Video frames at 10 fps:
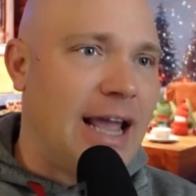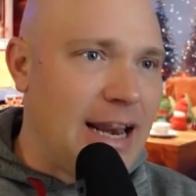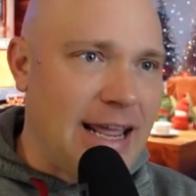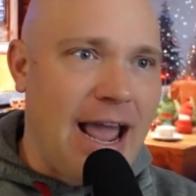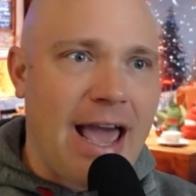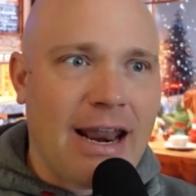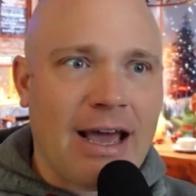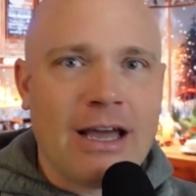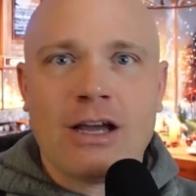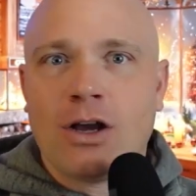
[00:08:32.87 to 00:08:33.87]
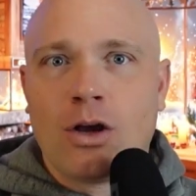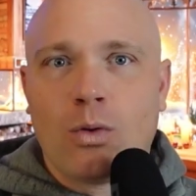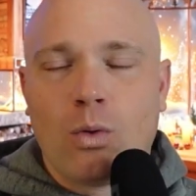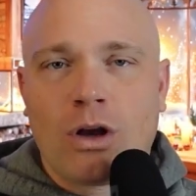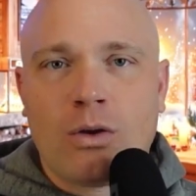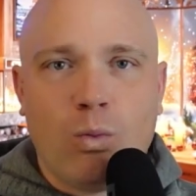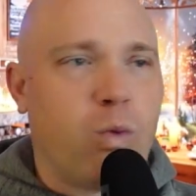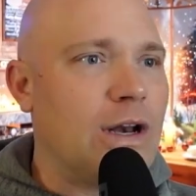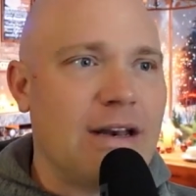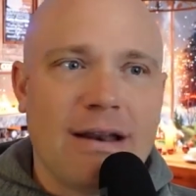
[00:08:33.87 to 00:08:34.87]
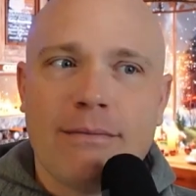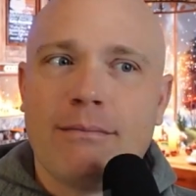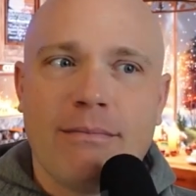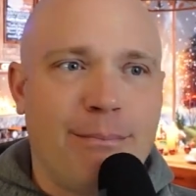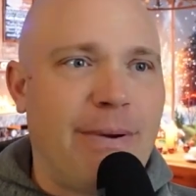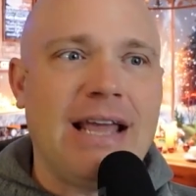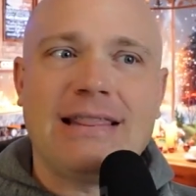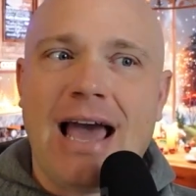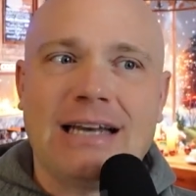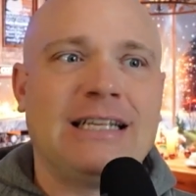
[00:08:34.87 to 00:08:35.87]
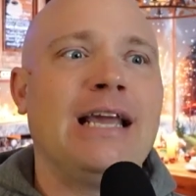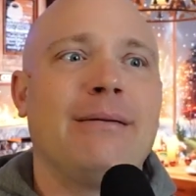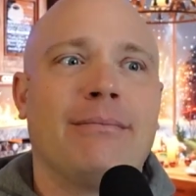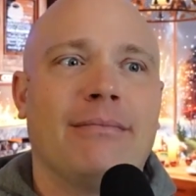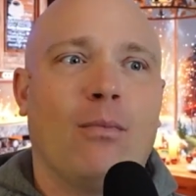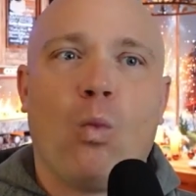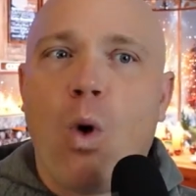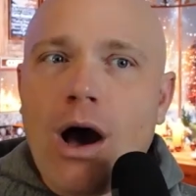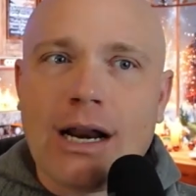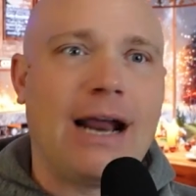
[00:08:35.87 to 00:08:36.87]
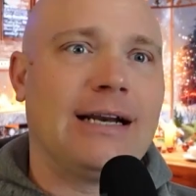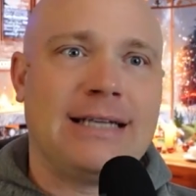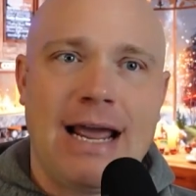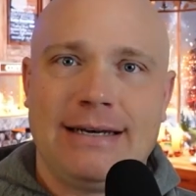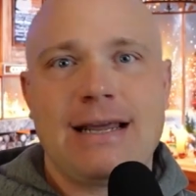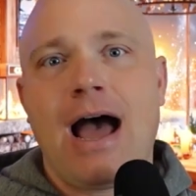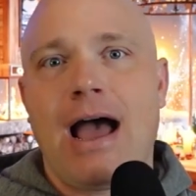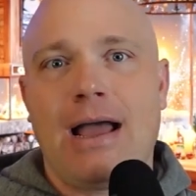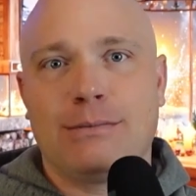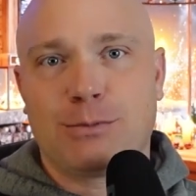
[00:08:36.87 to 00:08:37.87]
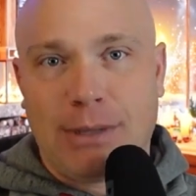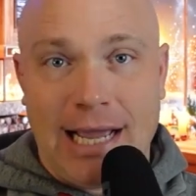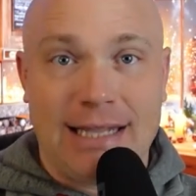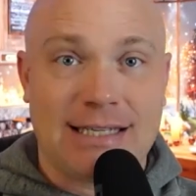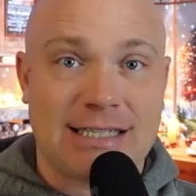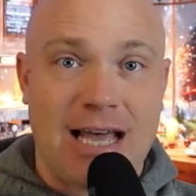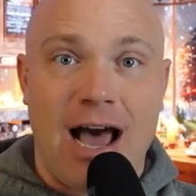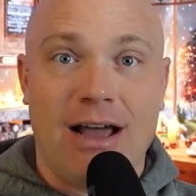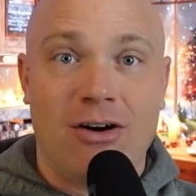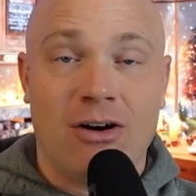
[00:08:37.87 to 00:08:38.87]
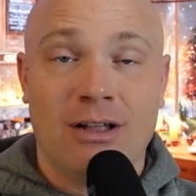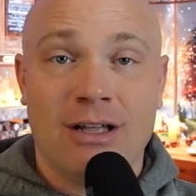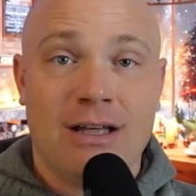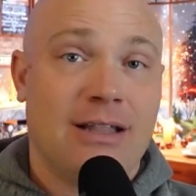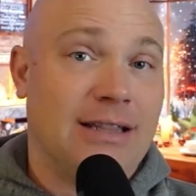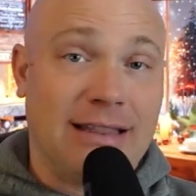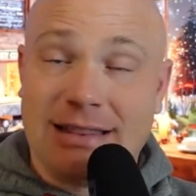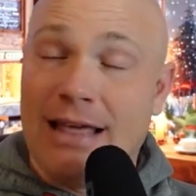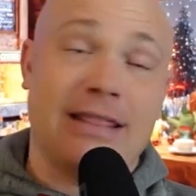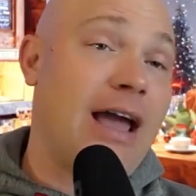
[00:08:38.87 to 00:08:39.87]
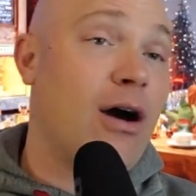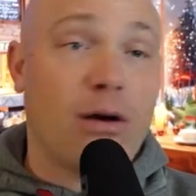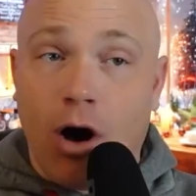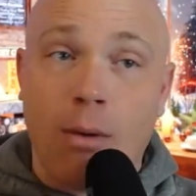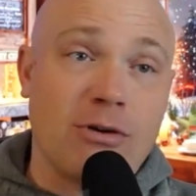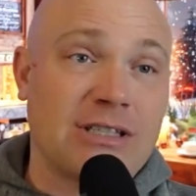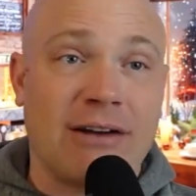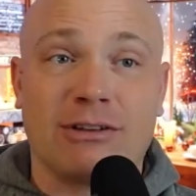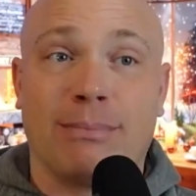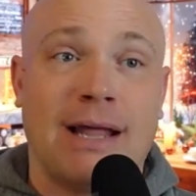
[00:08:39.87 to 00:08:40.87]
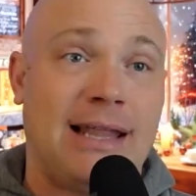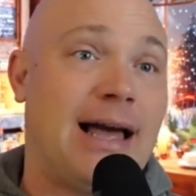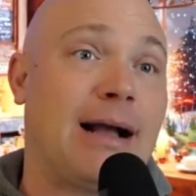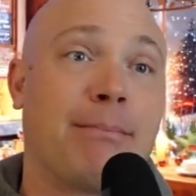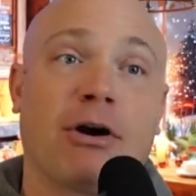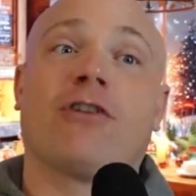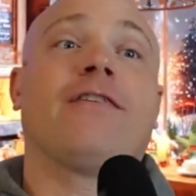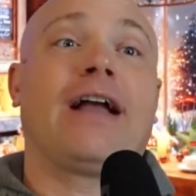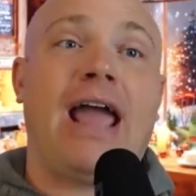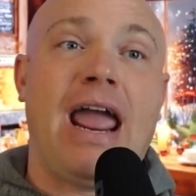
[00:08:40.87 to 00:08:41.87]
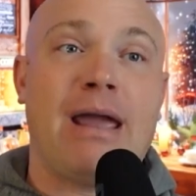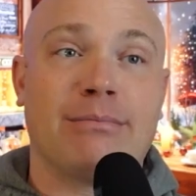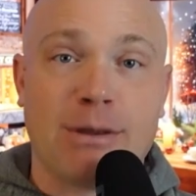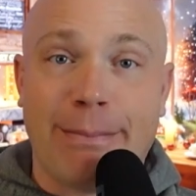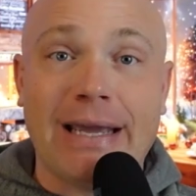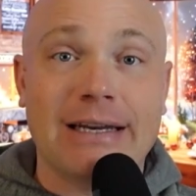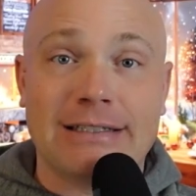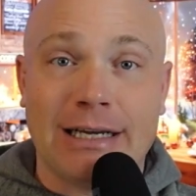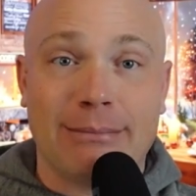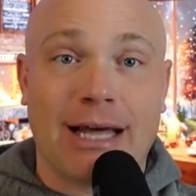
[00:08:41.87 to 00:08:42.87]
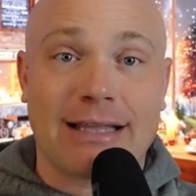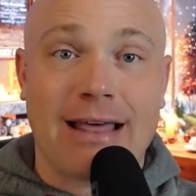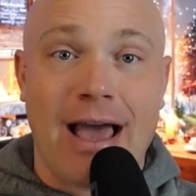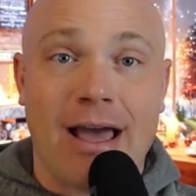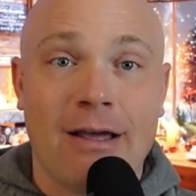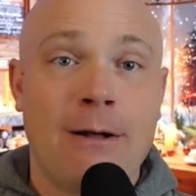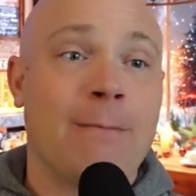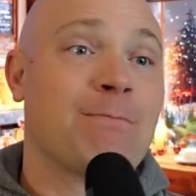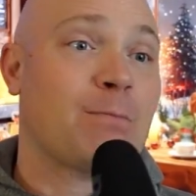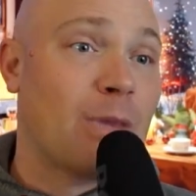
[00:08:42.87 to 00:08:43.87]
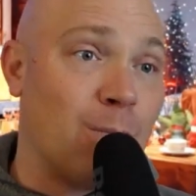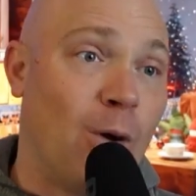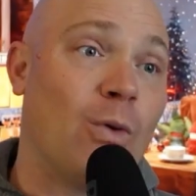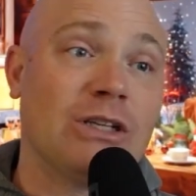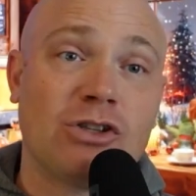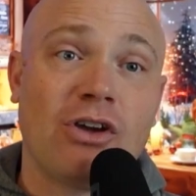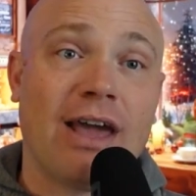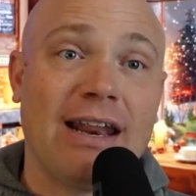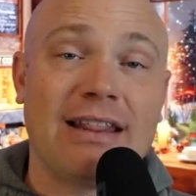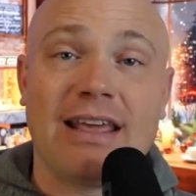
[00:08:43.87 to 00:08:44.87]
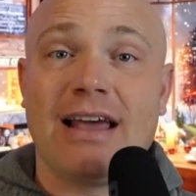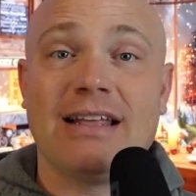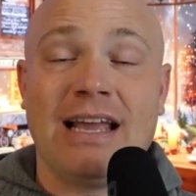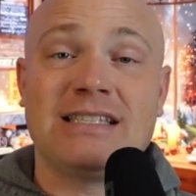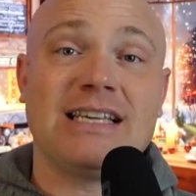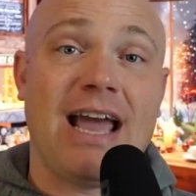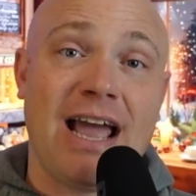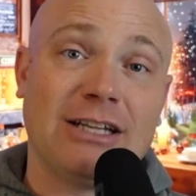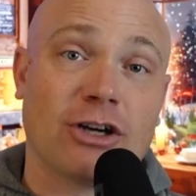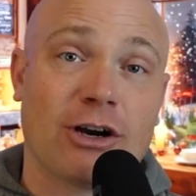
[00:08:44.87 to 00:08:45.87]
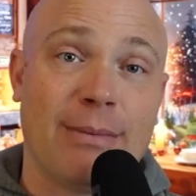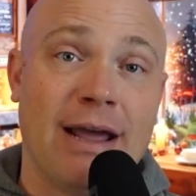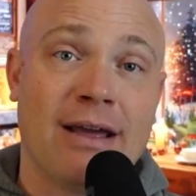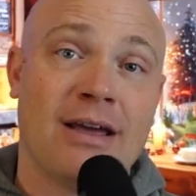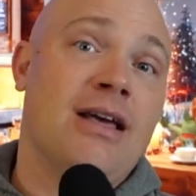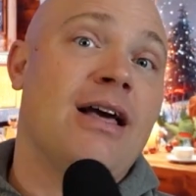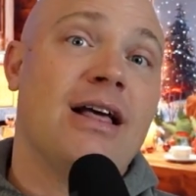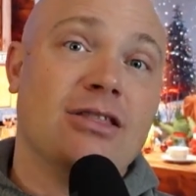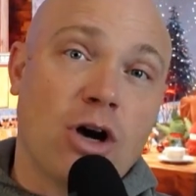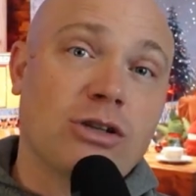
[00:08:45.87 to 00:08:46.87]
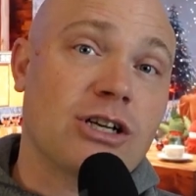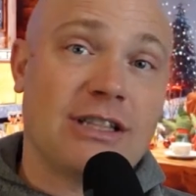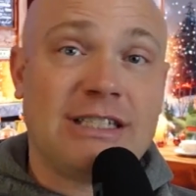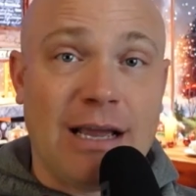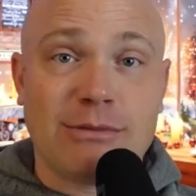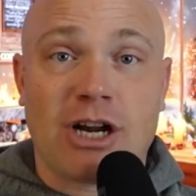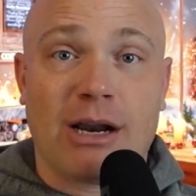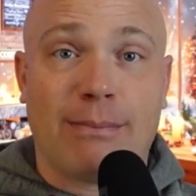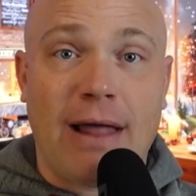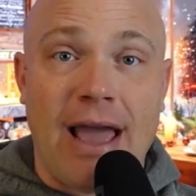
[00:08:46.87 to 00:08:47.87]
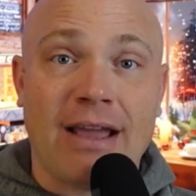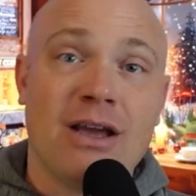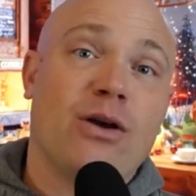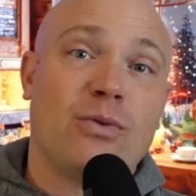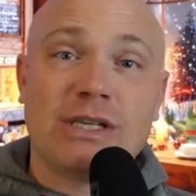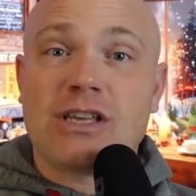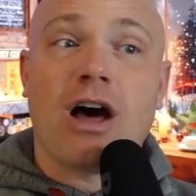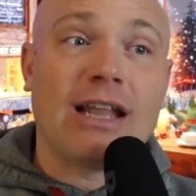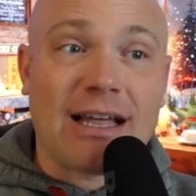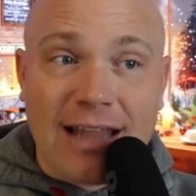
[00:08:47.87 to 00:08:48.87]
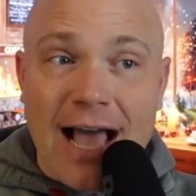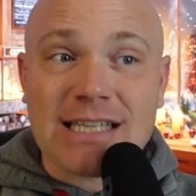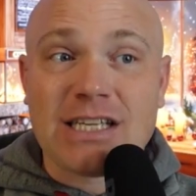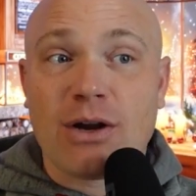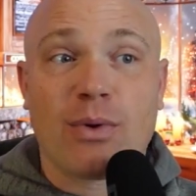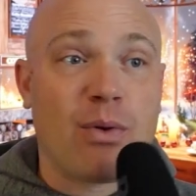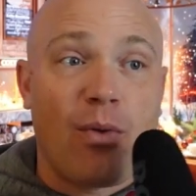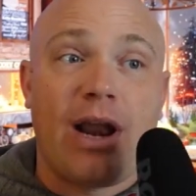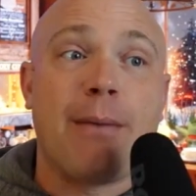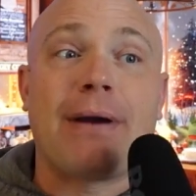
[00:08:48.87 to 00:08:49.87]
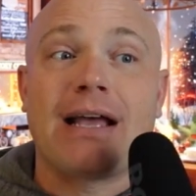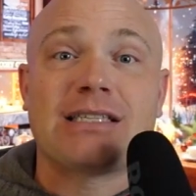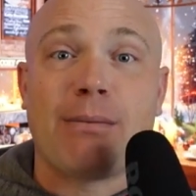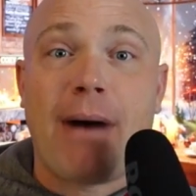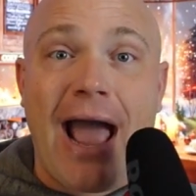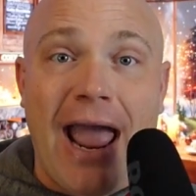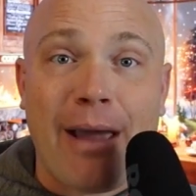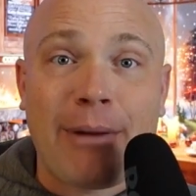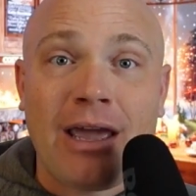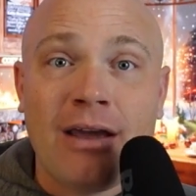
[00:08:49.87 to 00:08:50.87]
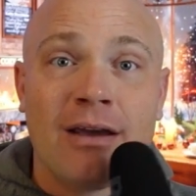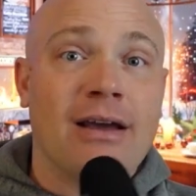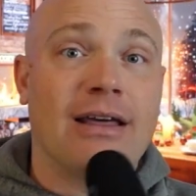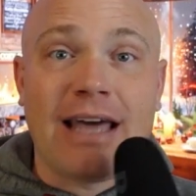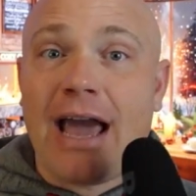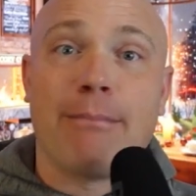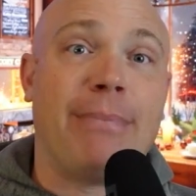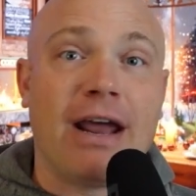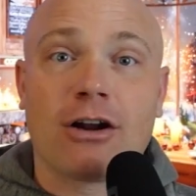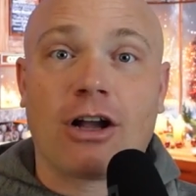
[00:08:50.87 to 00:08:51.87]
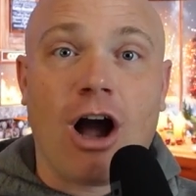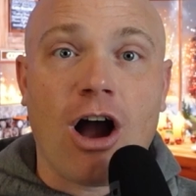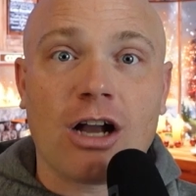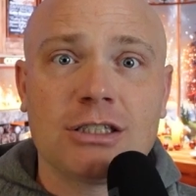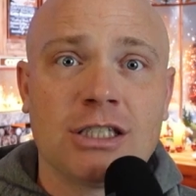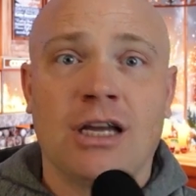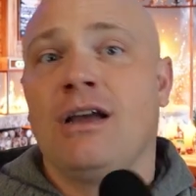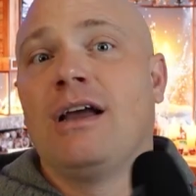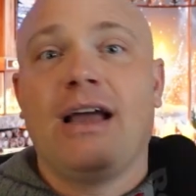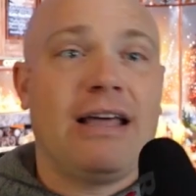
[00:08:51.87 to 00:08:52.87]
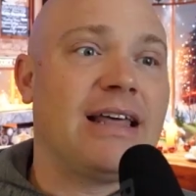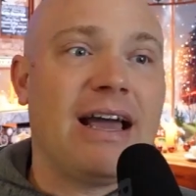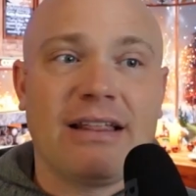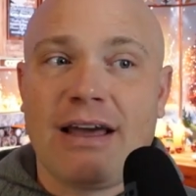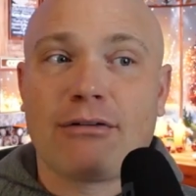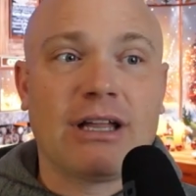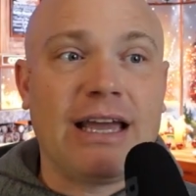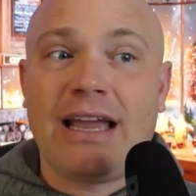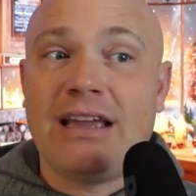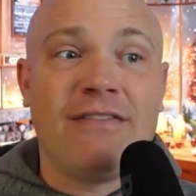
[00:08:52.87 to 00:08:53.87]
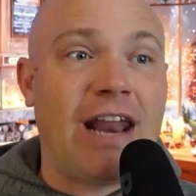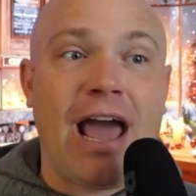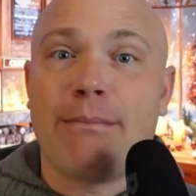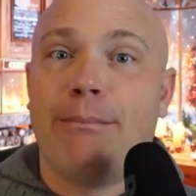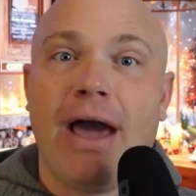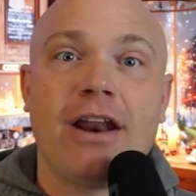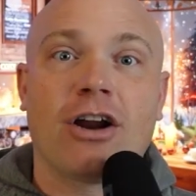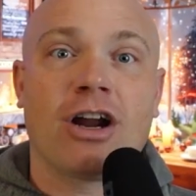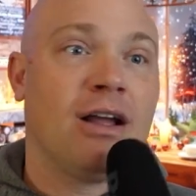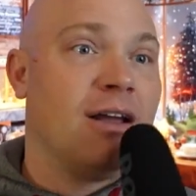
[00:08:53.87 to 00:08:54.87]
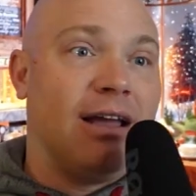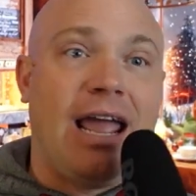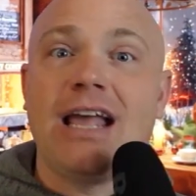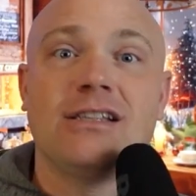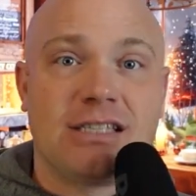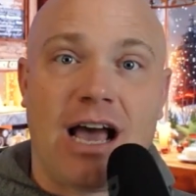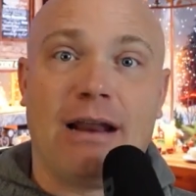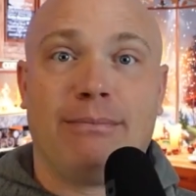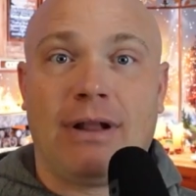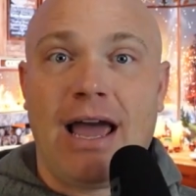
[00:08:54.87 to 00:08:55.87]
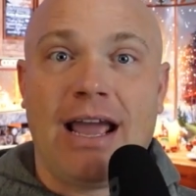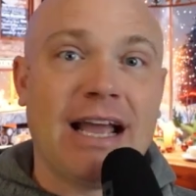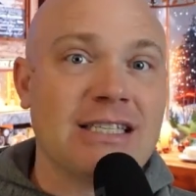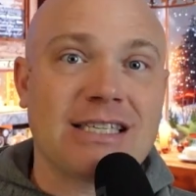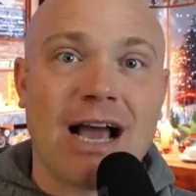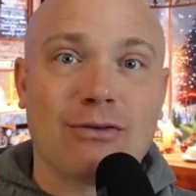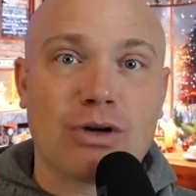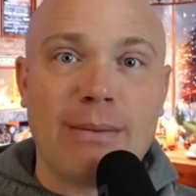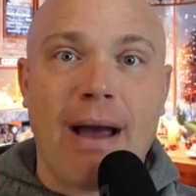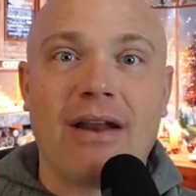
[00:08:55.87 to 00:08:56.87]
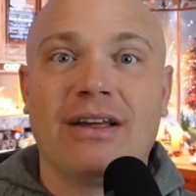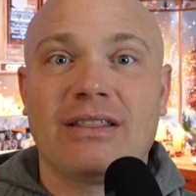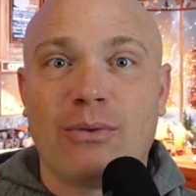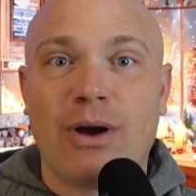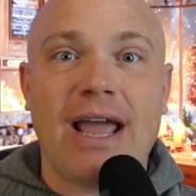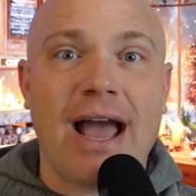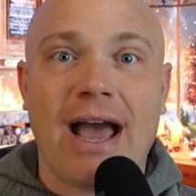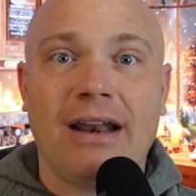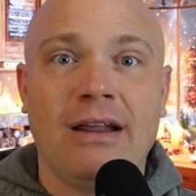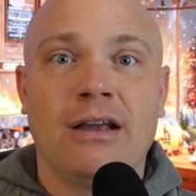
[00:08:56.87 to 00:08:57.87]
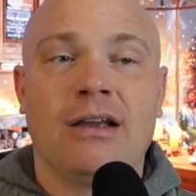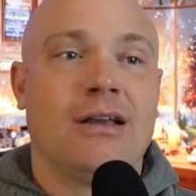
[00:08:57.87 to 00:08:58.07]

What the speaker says: Indiana would beat that team 1 out of 10 times playing the style that, and they almost have to play like a perfect game to beat a team like that. But once you get in the NCAA tournament, those are the teams you're going to play. We saw like last year when we went up against a Miami, and they had better guards, and they really even had better inside play, inside rebounding than we had.